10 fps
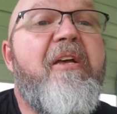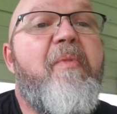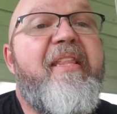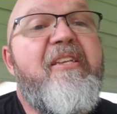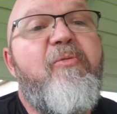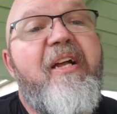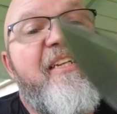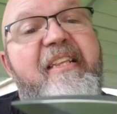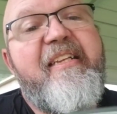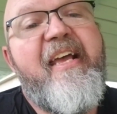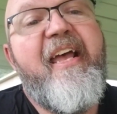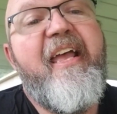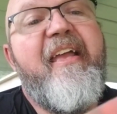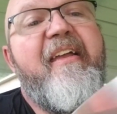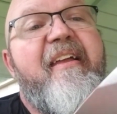But that's what I did
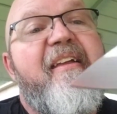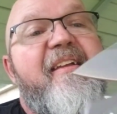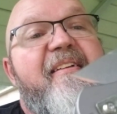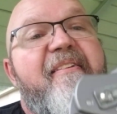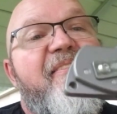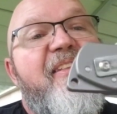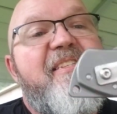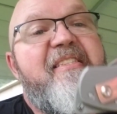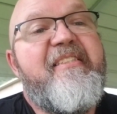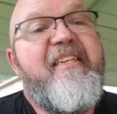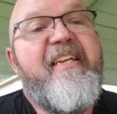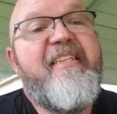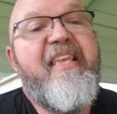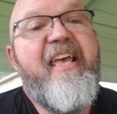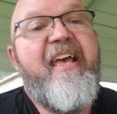today. This is the
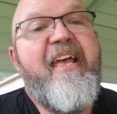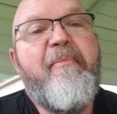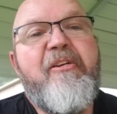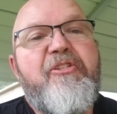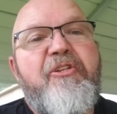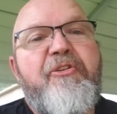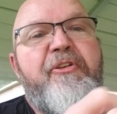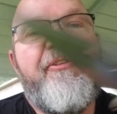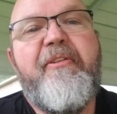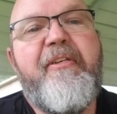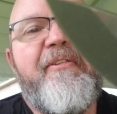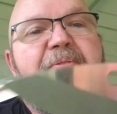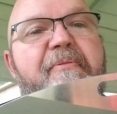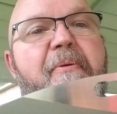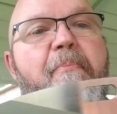DSK. I'm not sure
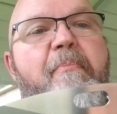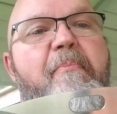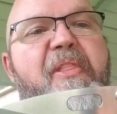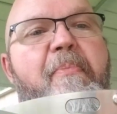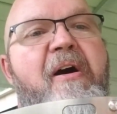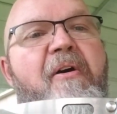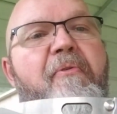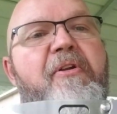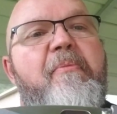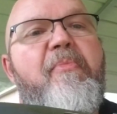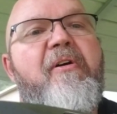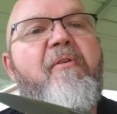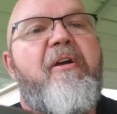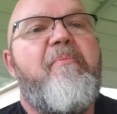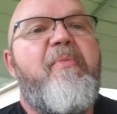the model number
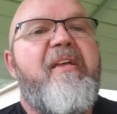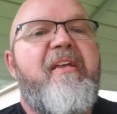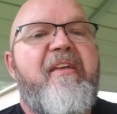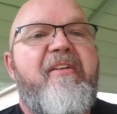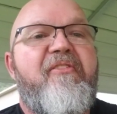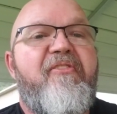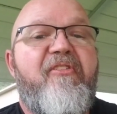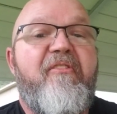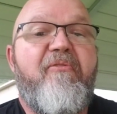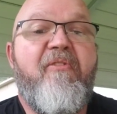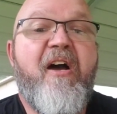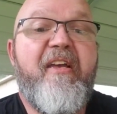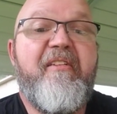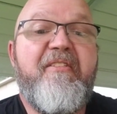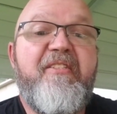on it, but it is
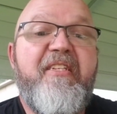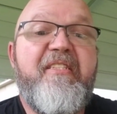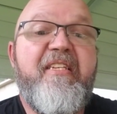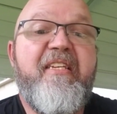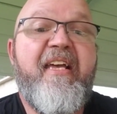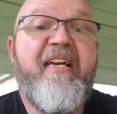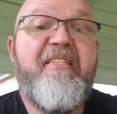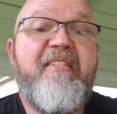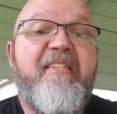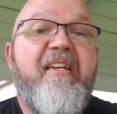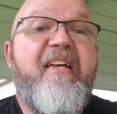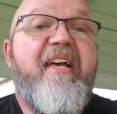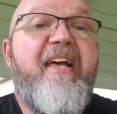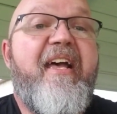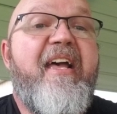rocking CTS
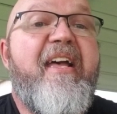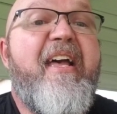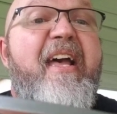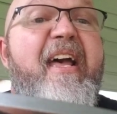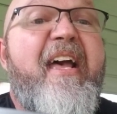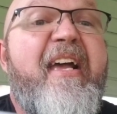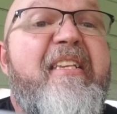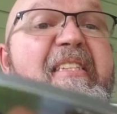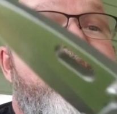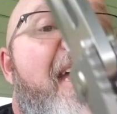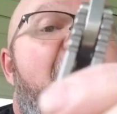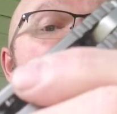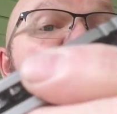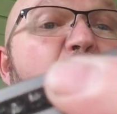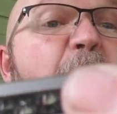
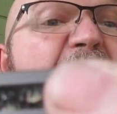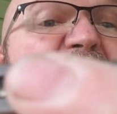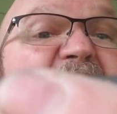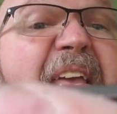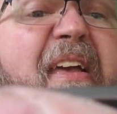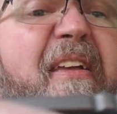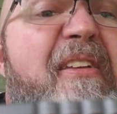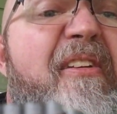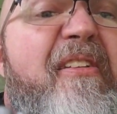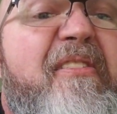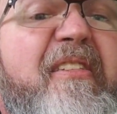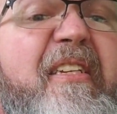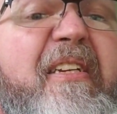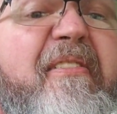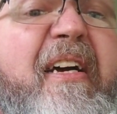XHP. You can
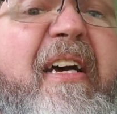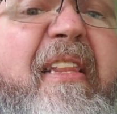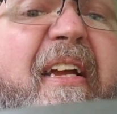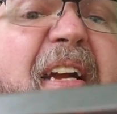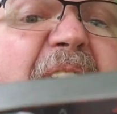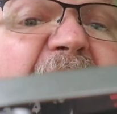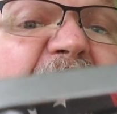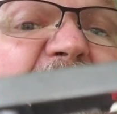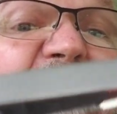see right there.